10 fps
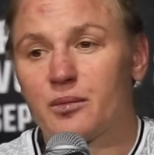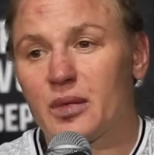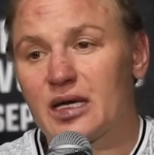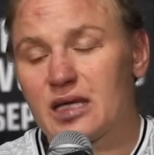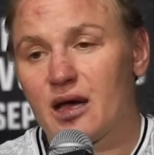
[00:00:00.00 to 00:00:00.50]

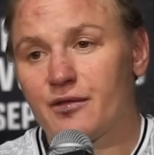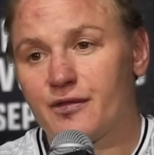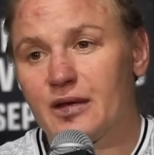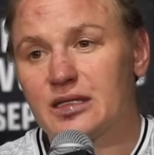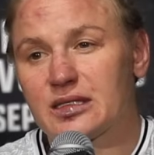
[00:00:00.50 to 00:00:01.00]
but I
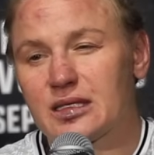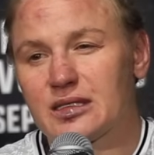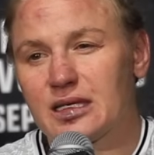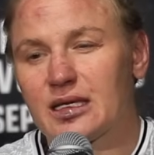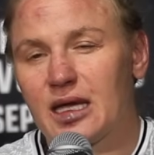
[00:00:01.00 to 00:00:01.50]
feel
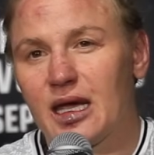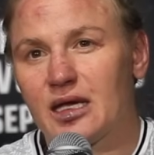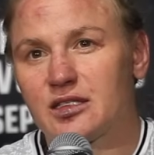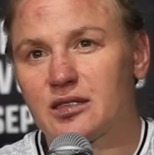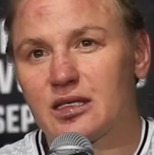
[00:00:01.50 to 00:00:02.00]
that
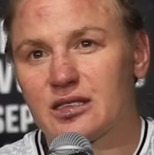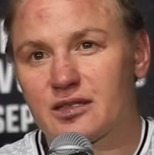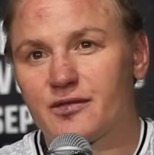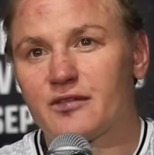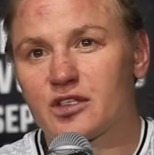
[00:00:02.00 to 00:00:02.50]
10-8 in
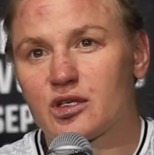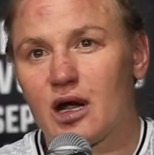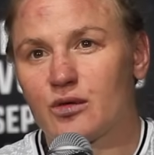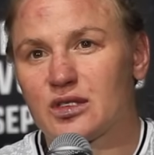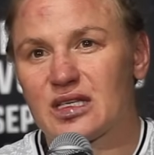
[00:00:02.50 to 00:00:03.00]
the fifth
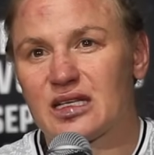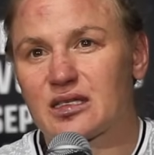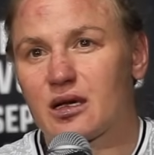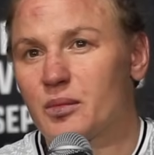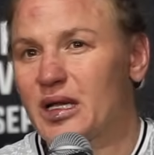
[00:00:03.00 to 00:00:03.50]
round, it's
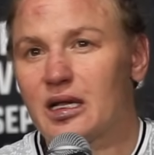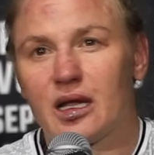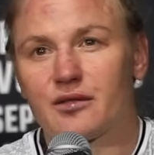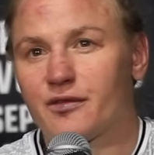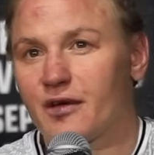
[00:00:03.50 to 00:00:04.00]
completely
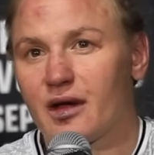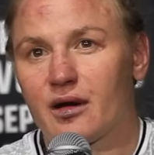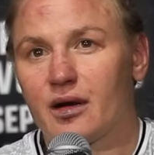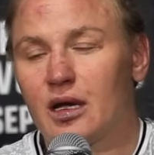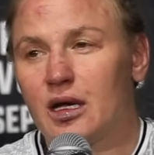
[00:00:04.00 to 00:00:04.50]
unfair.